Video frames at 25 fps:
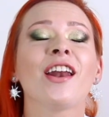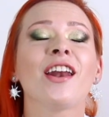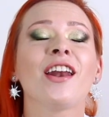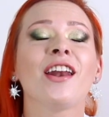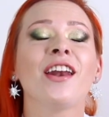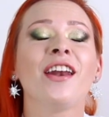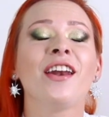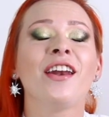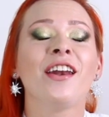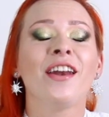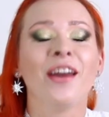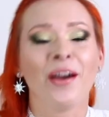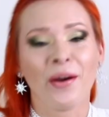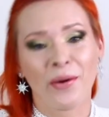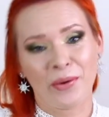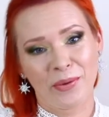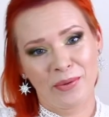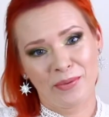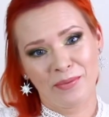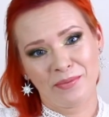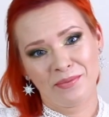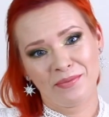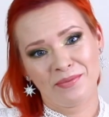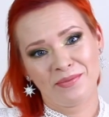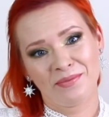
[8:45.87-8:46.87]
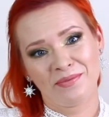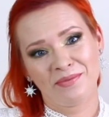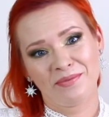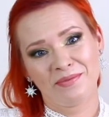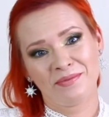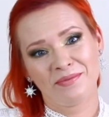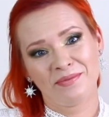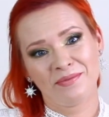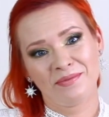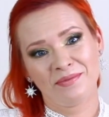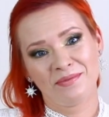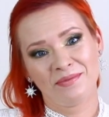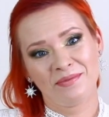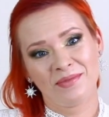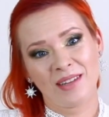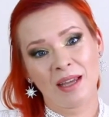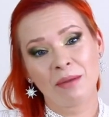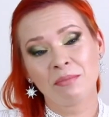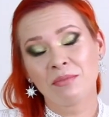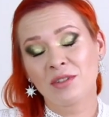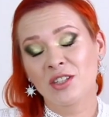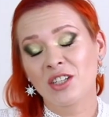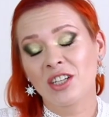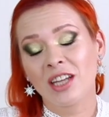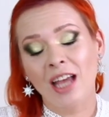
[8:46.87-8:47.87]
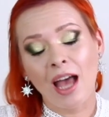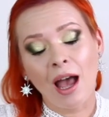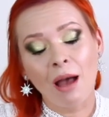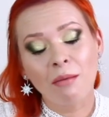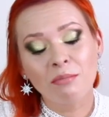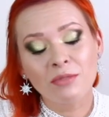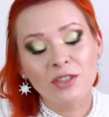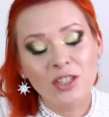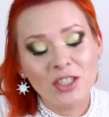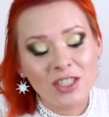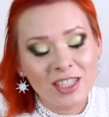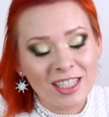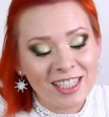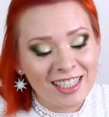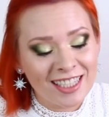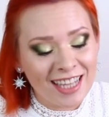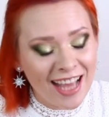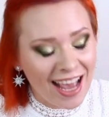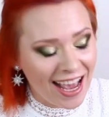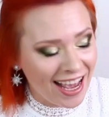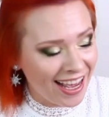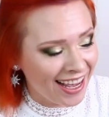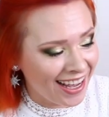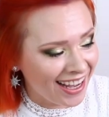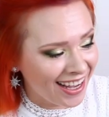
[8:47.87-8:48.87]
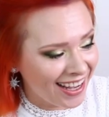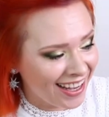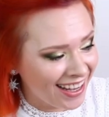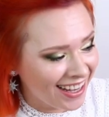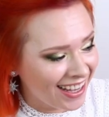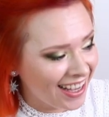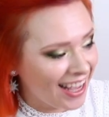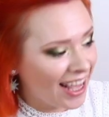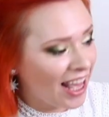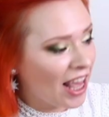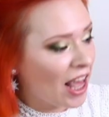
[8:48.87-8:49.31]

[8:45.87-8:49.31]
No. I'm just saying,